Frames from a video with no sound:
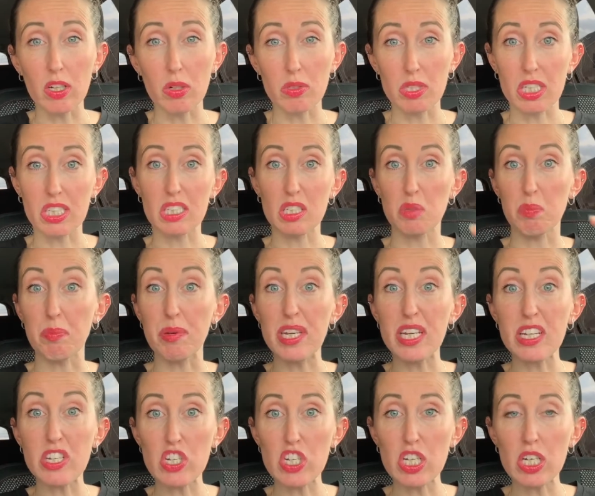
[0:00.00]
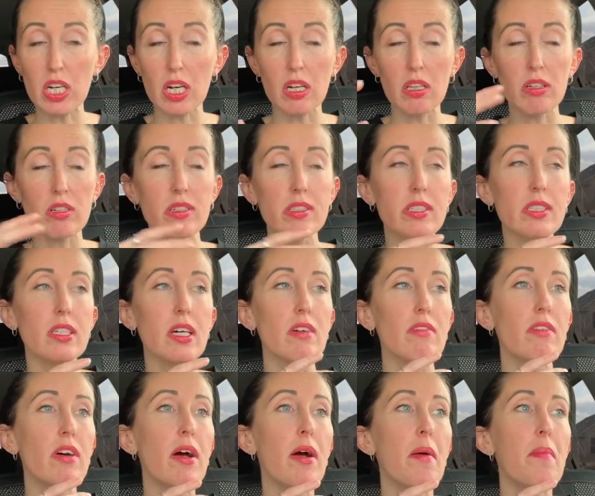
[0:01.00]
It was like this peachy color and stuff.
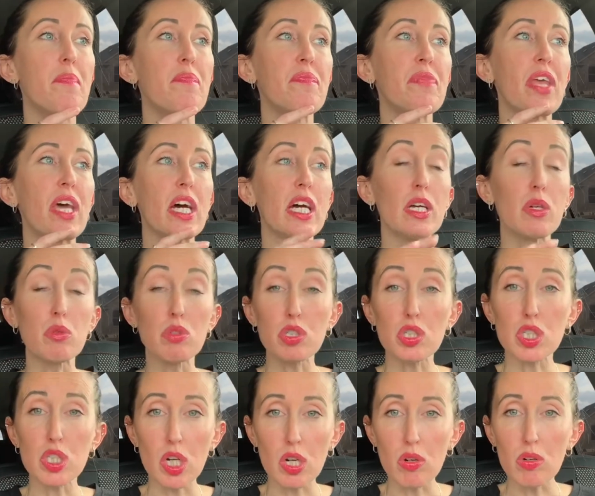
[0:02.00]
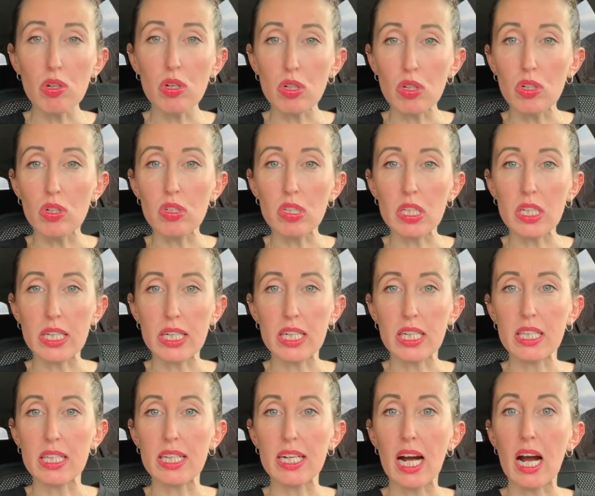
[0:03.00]
It was so cool
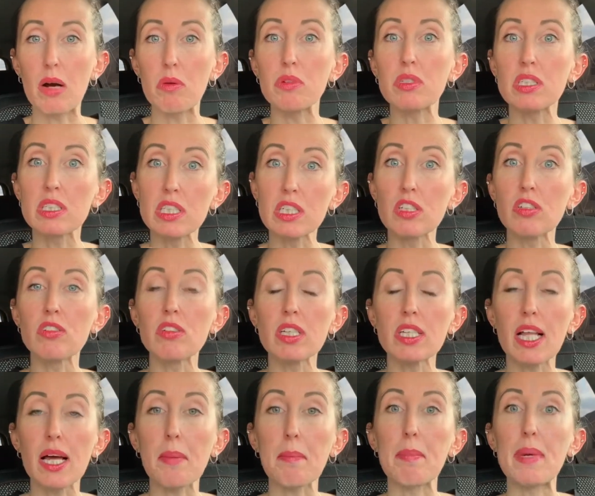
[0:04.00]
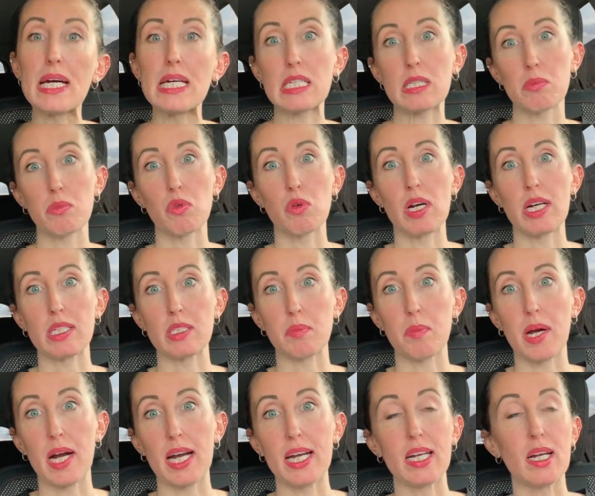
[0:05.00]
looking that I was literally like mesmerized
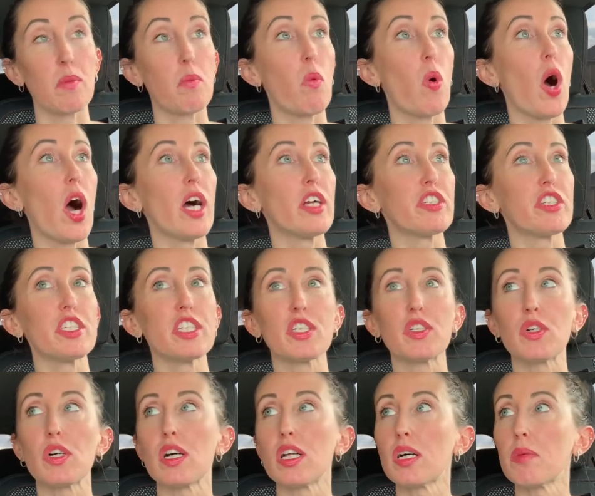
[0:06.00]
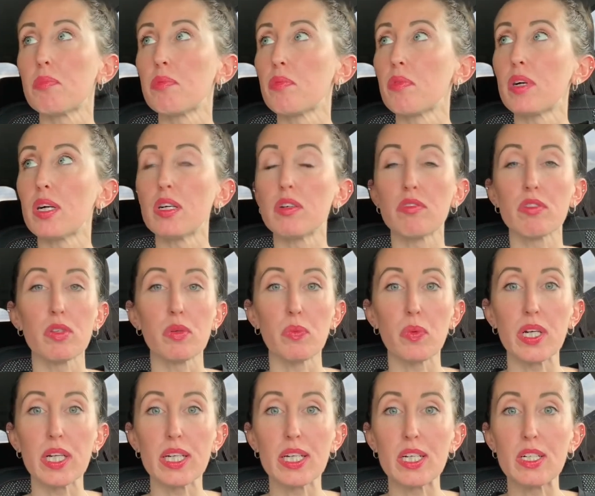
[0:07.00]
by it. And I'm watching it crawl up over the
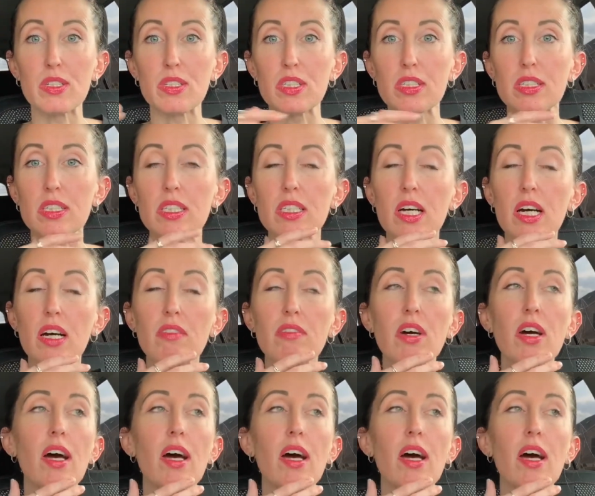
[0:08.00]
windows and stuff.